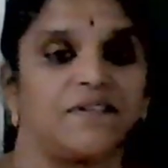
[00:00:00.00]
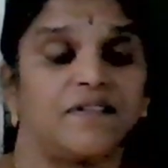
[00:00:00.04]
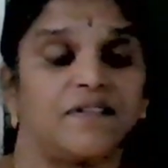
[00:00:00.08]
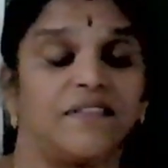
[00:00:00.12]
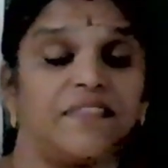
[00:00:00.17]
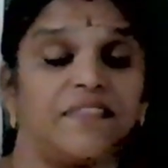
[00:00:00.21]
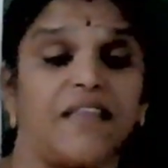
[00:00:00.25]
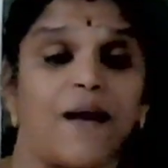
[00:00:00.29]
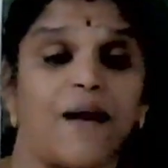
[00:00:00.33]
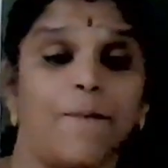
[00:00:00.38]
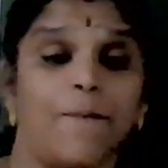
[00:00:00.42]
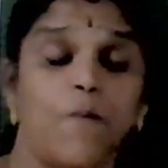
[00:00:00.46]

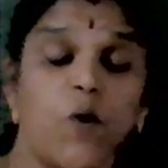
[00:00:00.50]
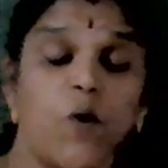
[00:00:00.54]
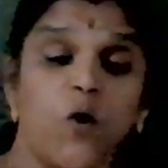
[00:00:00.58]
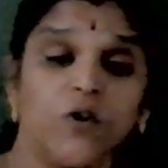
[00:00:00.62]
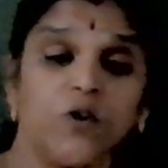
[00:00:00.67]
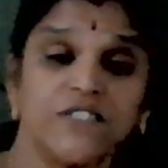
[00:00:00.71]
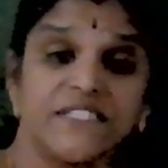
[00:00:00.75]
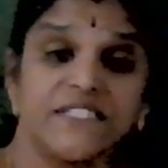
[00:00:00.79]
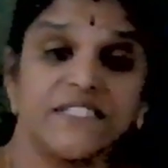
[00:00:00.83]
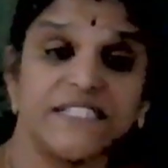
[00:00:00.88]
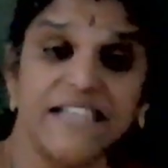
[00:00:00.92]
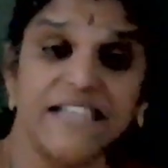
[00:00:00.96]
The
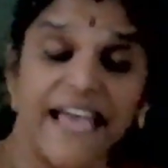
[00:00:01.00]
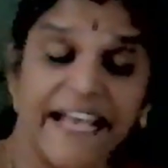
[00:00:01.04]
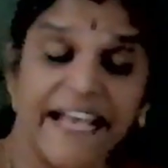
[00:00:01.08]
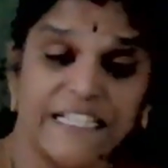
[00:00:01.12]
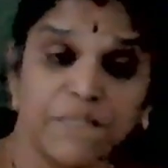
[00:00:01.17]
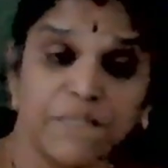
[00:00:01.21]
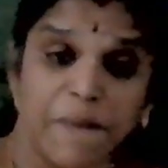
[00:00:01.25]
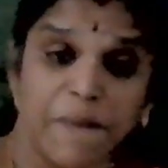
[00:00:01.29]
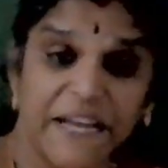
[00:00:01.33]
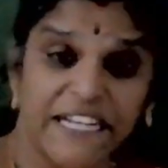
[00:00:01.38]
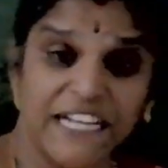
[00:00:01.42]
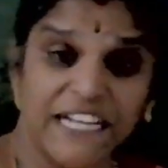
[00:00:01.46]
most
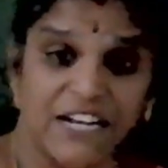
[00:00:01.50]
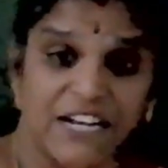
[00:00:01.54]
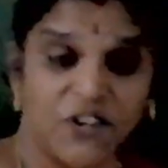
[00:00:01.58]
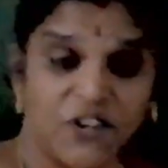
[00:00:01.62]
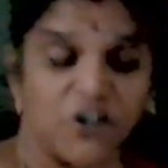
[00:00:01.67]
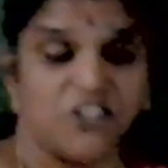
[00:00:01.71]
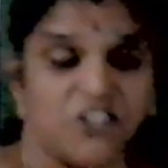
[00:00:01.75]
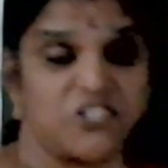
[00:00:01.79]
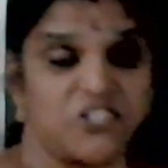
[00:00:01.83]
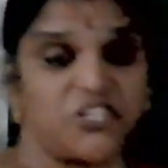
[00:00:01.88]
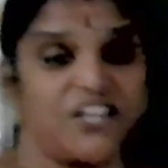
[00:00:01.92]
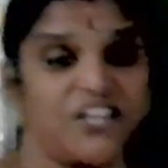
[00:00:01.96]
expected
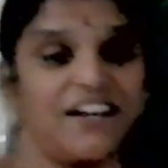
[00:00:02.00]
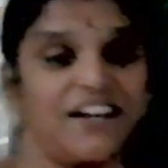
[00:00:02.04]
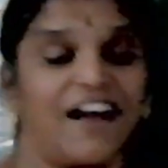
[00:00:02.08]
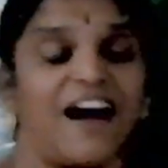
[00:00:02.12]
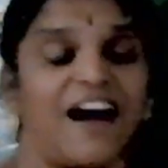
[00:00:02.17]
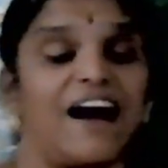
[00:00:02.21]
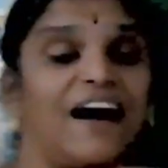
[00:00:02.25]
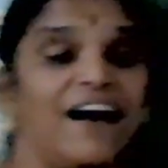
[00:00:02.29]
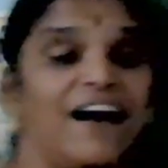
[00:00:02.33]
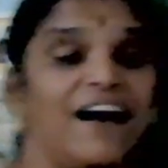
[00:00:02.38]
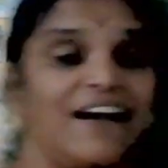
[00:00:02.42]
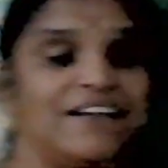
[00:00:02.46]
question,
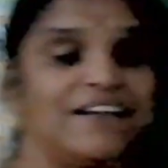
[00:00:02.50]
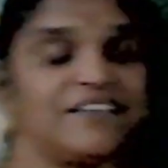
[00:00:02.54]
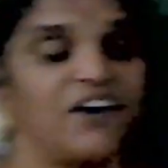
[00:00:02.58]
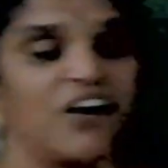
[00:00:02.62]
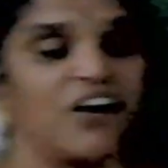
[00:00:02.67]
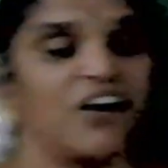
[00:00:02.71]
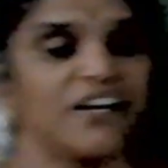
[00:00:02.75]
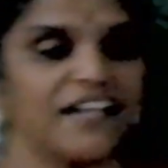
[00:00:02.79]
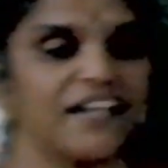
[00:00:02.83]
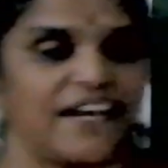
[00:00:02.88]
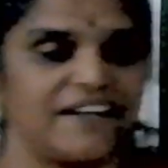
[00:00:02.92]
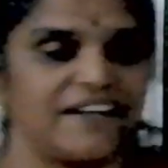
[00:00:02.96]

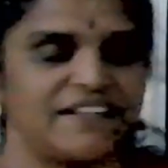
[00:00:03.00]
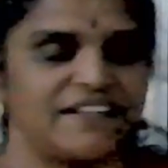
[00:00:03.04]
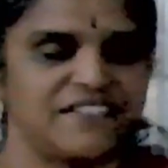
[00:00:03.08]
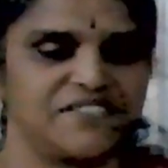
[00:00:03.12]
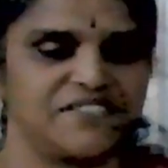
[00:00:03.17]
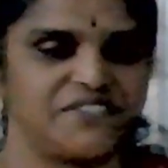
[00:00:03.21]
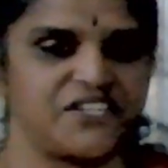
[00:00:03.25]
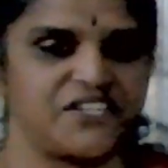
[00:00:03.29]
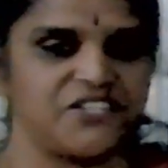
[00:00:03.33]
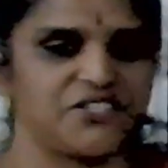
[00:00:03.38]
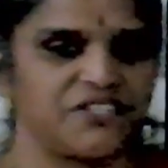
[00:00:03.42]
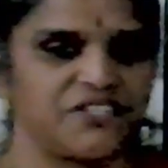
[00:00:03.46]
aldol
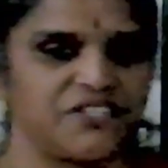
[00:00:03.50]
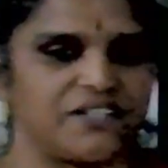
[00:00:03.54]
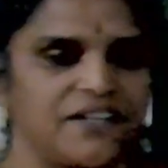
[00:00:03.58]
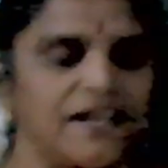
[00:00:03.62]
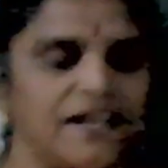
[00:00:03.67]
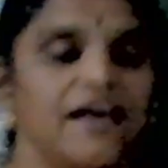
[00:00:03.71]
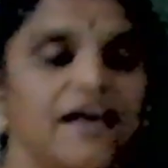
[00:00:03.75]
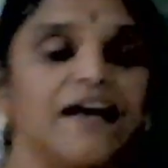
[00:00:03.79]
condensation.